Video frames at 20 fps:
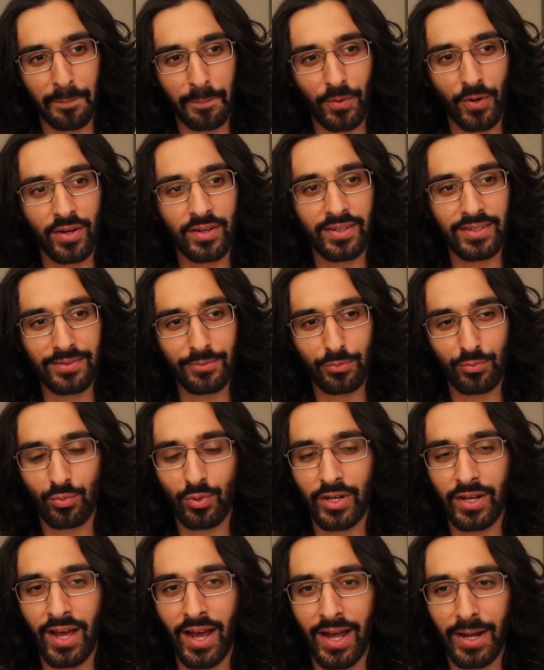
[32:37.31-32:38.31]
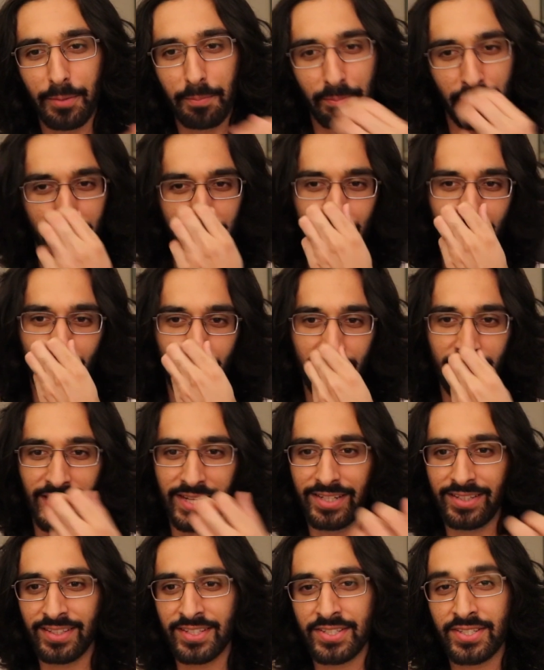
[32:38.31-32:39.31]
or we're not, but you're
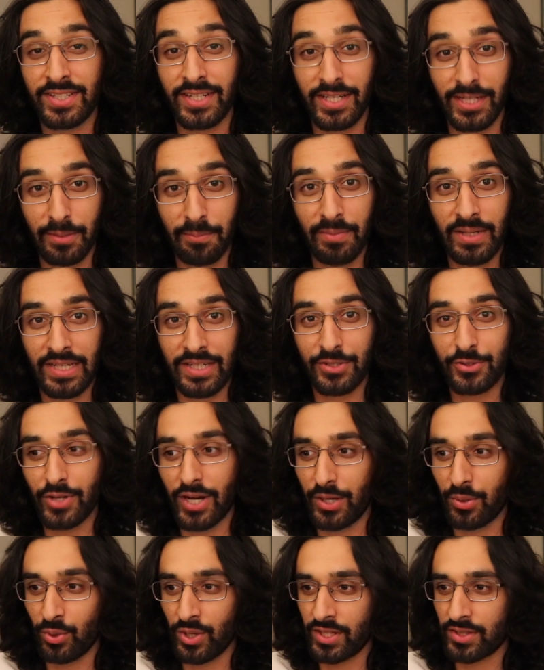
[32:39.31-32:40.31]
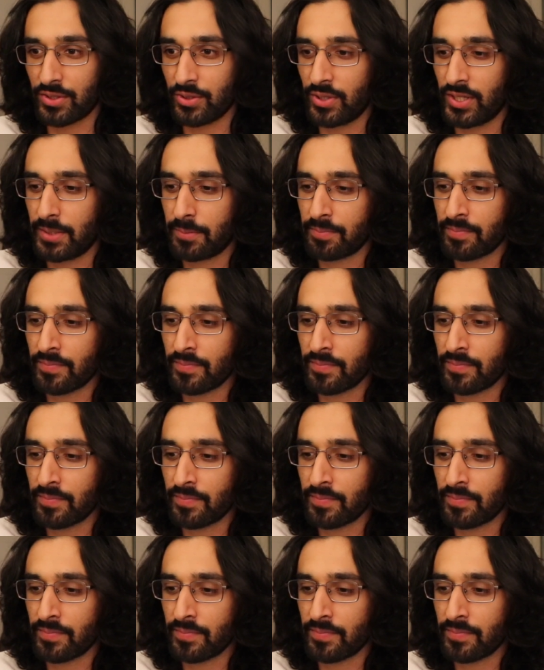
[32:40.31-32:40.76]
like listening to me try to work through it.